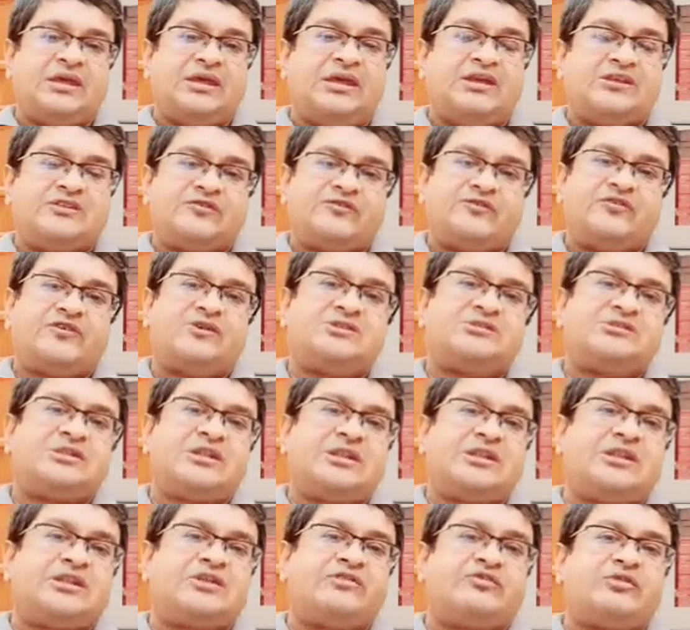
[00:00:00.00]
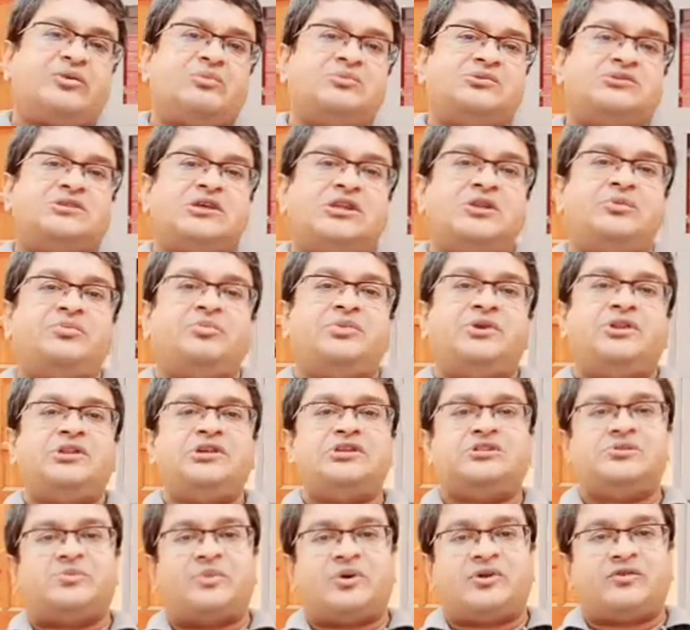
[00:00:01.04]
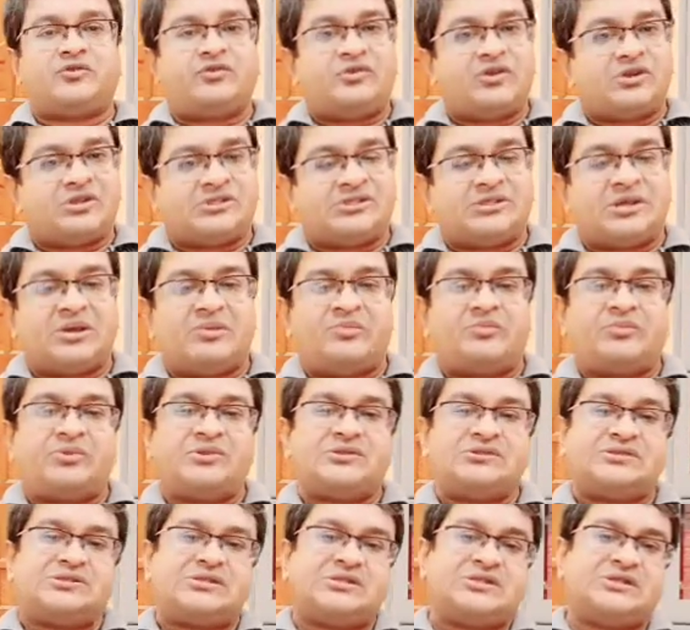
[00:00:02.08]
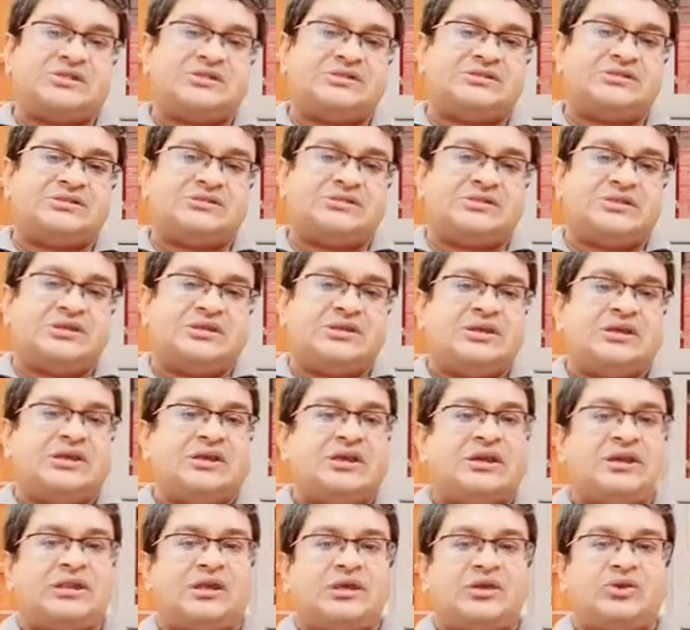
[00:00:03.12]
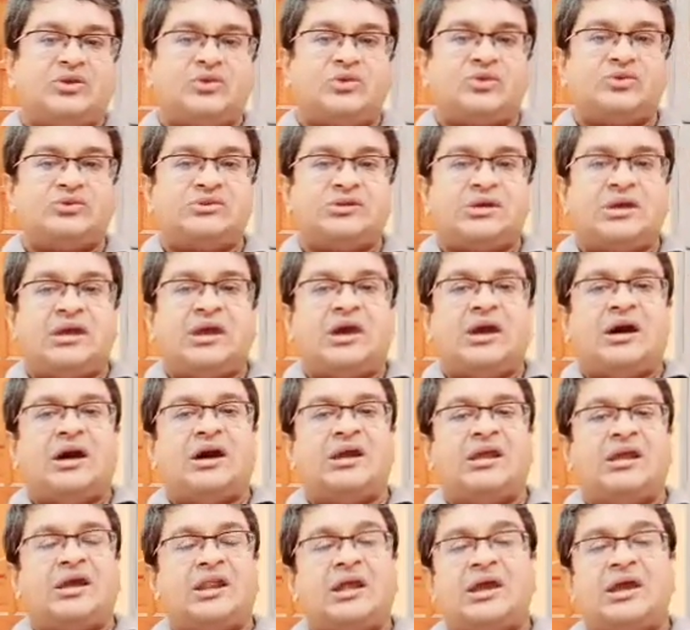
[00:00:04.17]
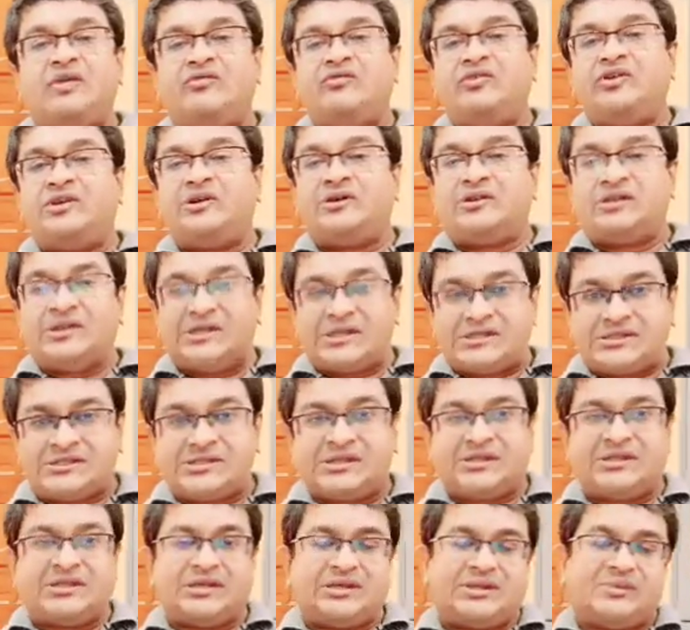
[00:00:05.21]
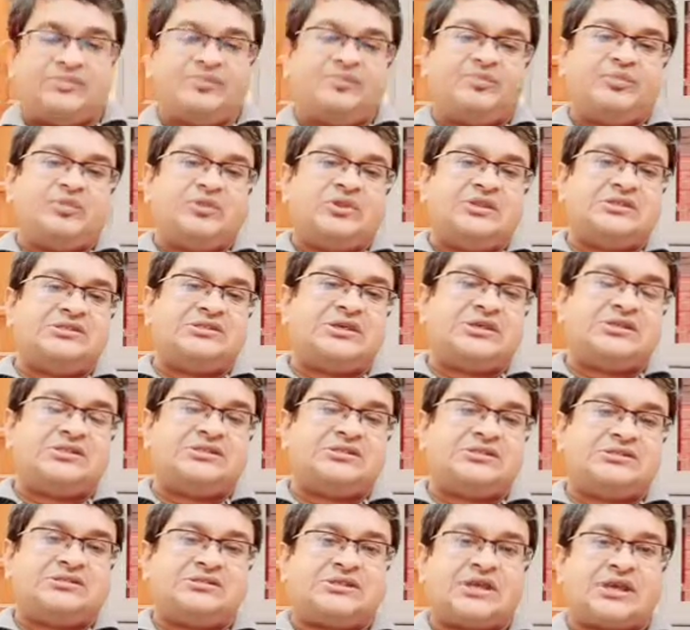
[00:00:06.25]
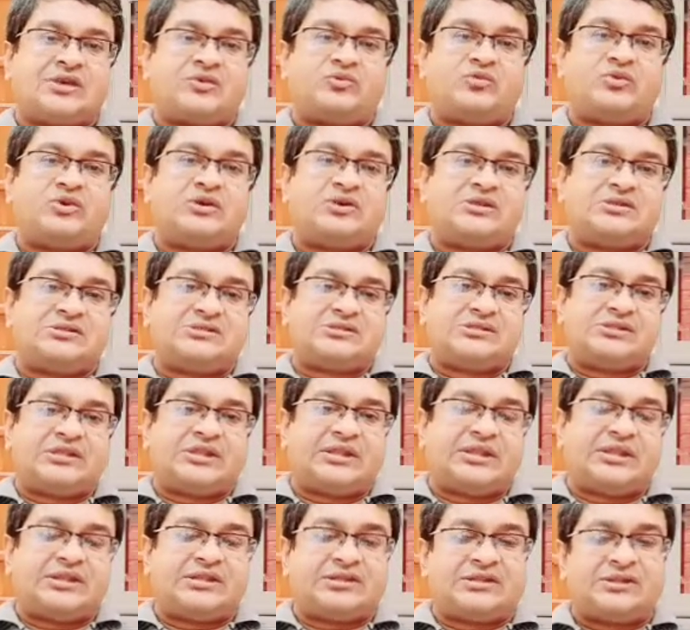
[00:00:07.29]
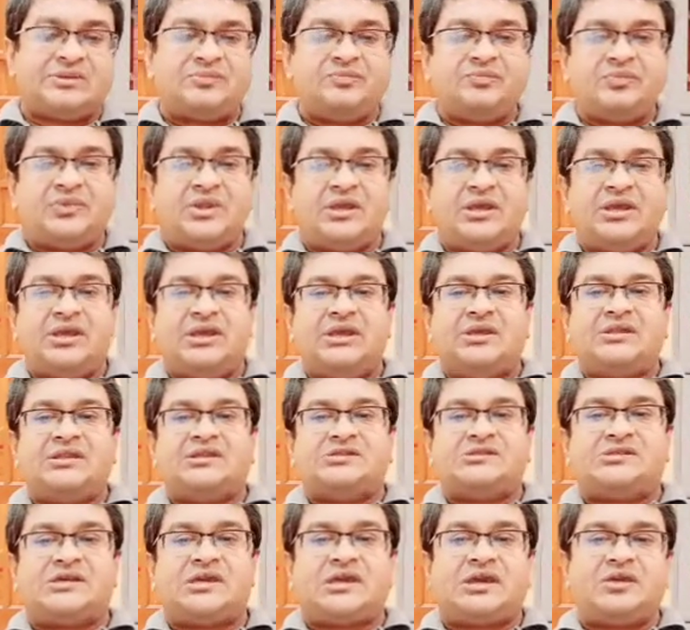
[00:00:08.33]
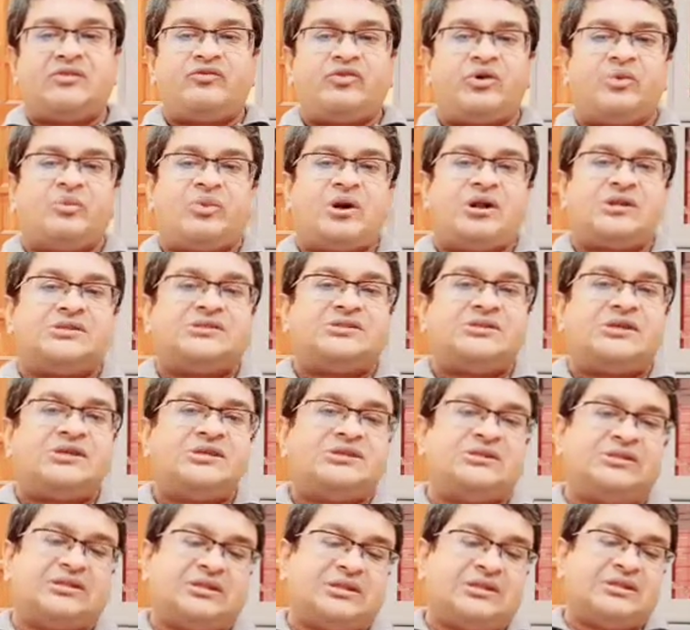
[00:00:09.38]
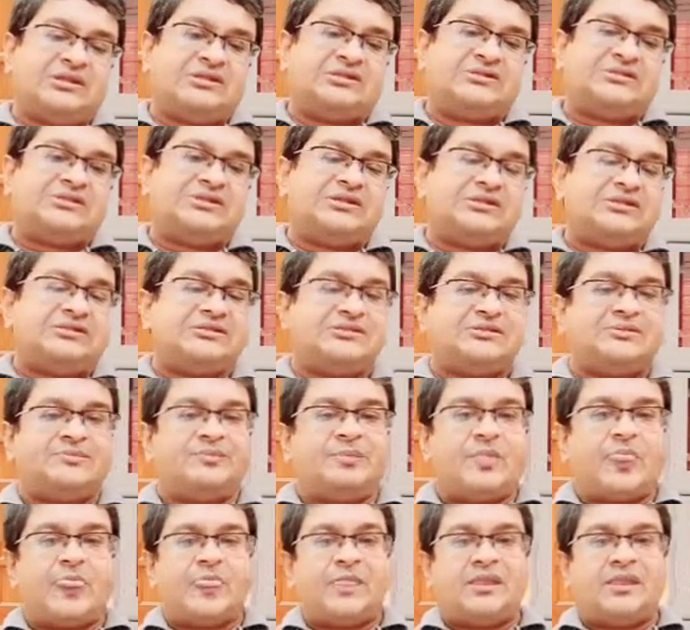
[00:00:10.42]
His first letter from St. Petersburg, for example, says, and I quote, I arrived here yesterday. These are his exact words in the letter. The second from Archangel says,